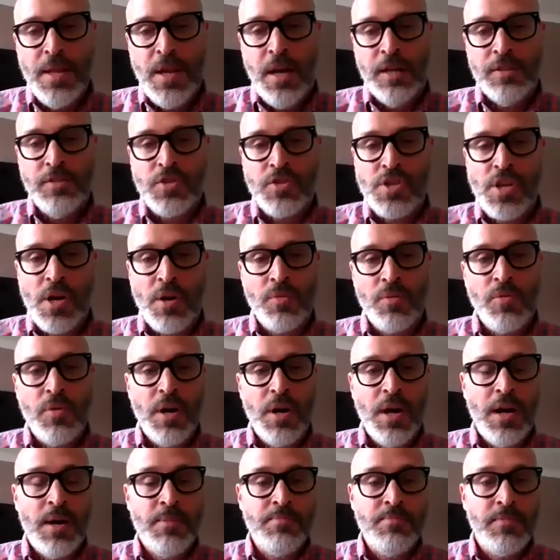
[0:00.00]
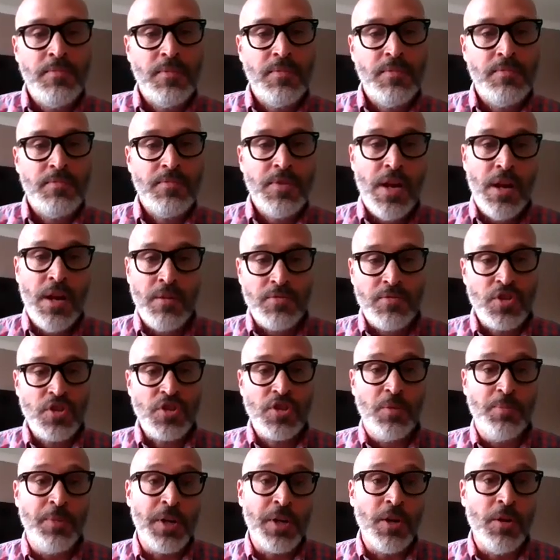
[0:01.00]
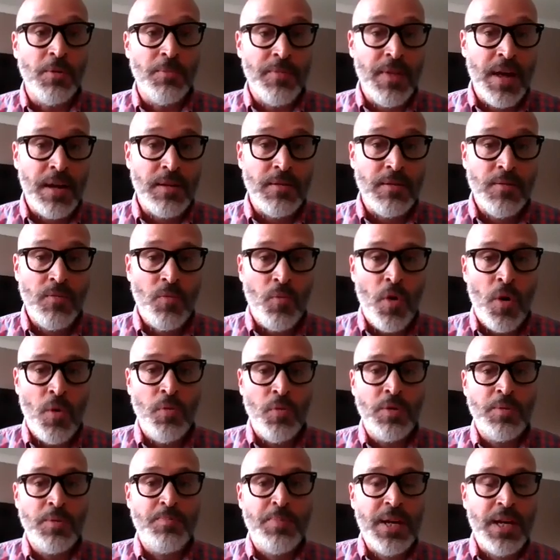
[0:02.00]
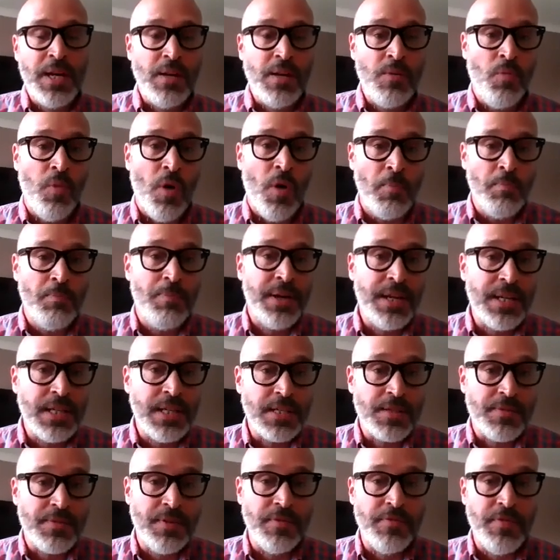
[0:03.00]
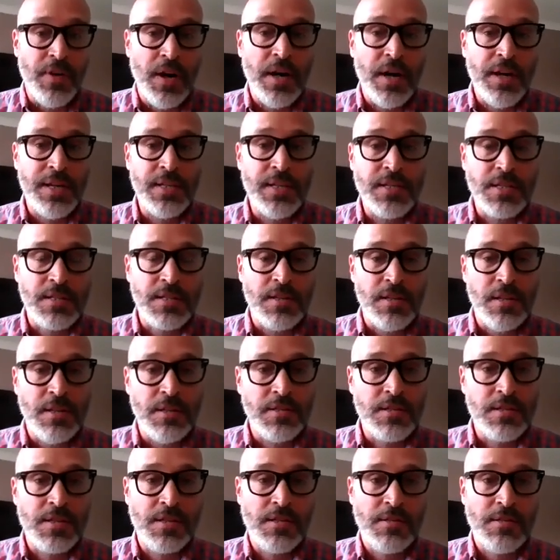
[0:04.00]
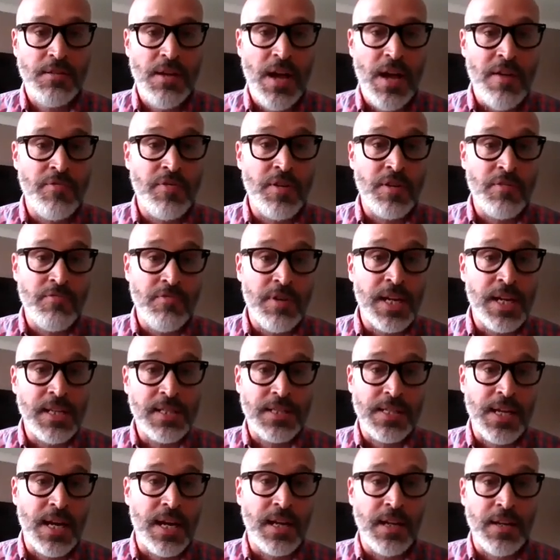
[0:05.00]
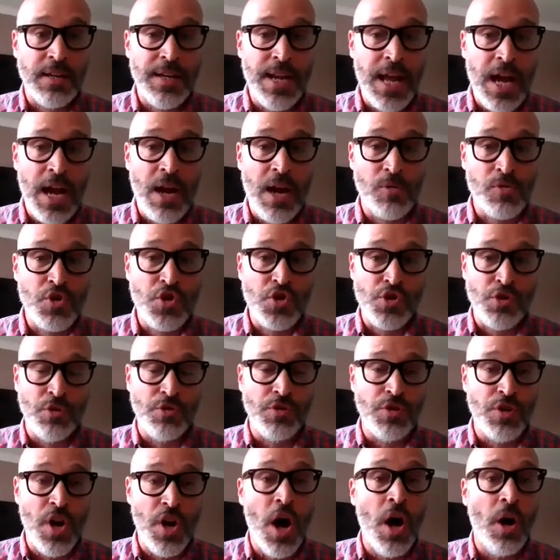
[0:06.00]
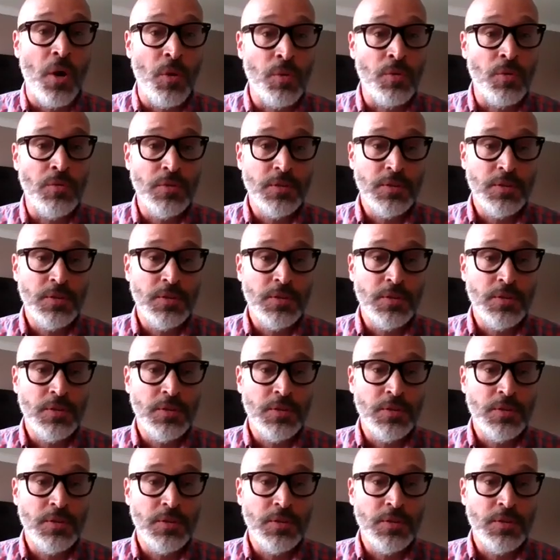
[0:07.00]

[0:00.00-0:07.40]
And so, summing up then, what would be one piece of advice that every retailer now should know?